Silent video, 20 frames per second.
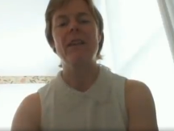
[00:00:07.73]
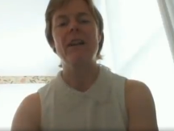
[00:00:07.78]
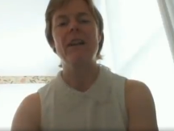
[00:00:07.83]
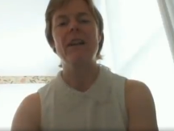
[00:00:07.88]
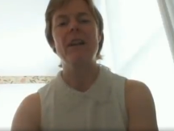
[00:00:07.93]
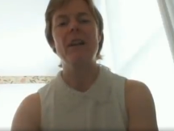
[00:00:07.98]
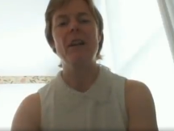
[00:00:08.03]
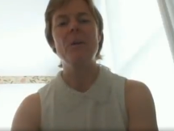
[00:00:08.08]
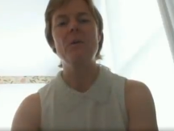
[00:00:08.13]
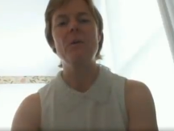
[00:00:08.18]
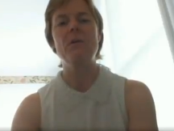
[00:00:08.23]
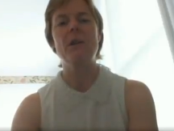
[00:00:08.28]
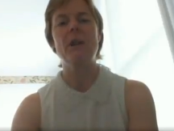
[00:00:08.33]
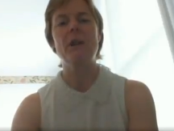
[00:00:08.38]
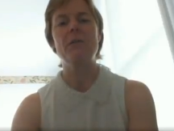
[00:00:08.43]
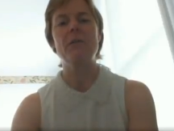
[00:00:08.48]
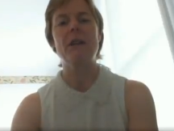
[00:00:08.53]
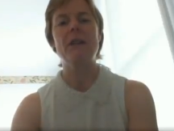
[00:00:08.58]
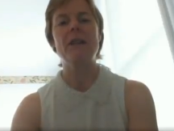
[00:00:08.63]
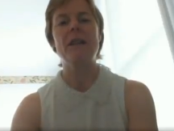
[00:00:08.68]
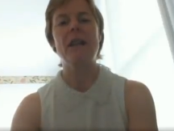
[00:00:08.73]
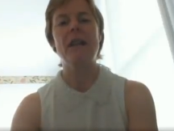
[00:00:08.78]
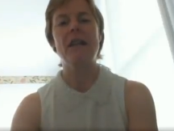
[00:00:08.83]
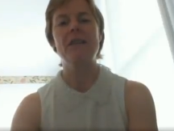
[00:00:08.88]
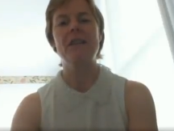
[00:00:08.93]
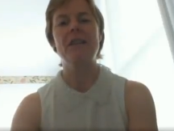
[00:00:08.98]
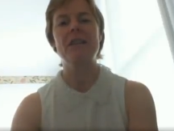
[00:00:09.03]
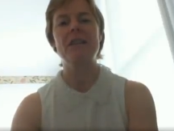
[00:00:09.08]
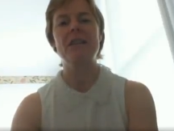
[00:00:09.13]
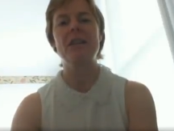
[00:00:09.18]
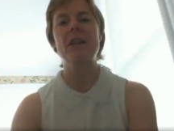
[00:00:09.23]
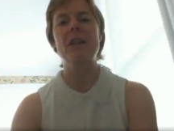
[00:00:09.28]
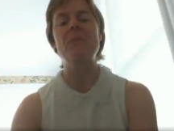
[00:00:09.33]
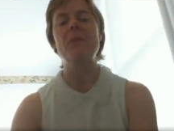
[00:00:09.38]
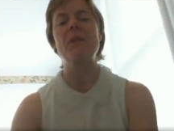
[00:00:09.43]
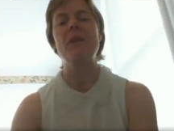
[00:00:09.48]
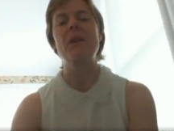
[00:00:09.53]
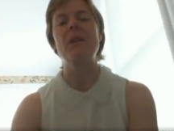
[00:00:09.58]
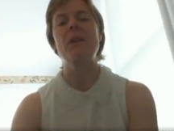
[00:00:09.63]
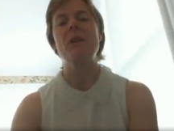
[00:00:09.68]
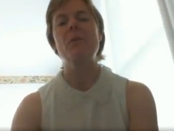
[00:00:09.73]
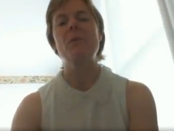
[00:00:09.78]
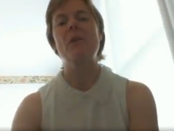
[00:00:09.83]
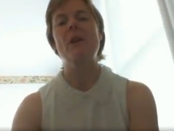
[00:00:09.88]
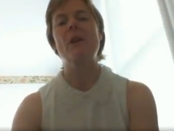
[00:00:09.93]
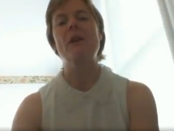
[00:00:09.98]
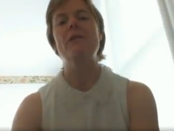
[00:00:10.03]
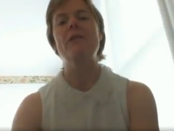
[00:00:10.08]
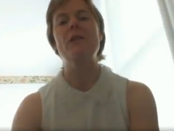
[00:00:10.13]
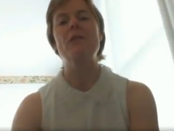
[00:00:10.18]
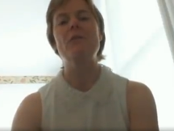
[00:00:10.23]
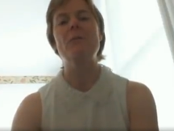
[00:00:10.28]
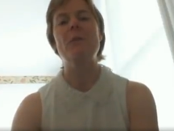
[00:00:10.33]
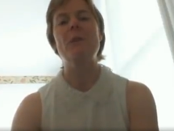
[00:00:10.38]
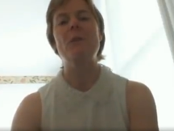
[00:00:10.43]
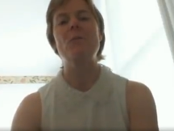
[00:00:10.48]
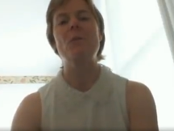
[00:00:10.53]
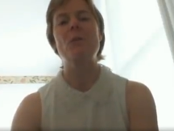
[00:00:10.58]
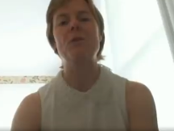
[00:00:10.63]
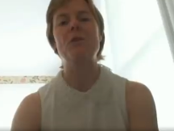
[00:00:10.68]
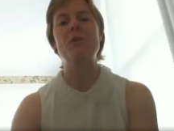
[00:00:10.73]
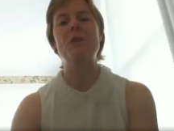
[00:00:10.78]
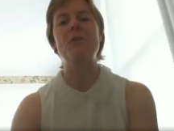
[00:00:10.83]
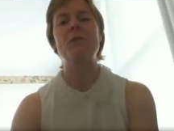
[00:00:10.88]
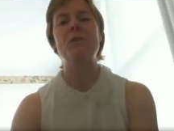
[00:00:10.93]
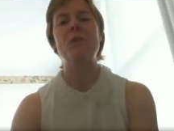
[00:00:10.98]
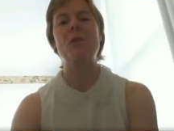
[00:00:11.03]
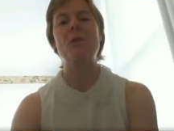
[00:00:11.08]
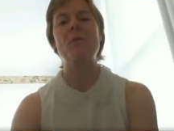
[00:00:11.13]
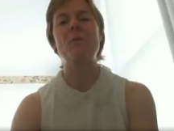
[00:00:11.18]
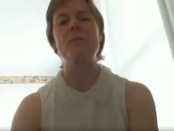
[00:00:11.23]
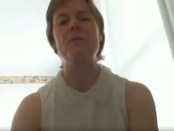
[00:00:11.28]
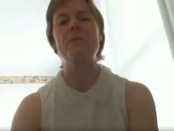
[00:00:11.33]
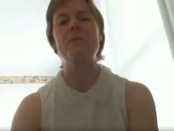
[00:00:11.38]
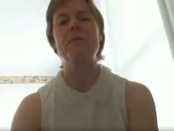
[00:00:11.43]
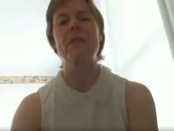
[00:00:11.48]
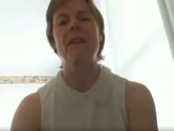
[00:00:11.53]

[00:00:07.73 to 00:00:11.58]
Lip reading: I hope you've had a fantastic time wherever you've been watching from.